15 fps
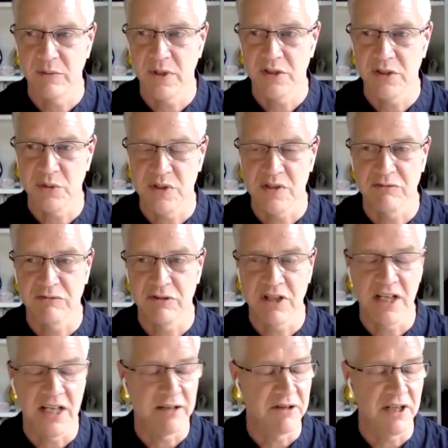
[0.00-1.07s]
which was
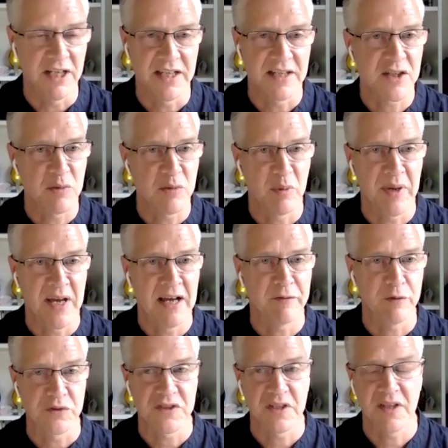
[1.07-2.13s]
really, really super powerful.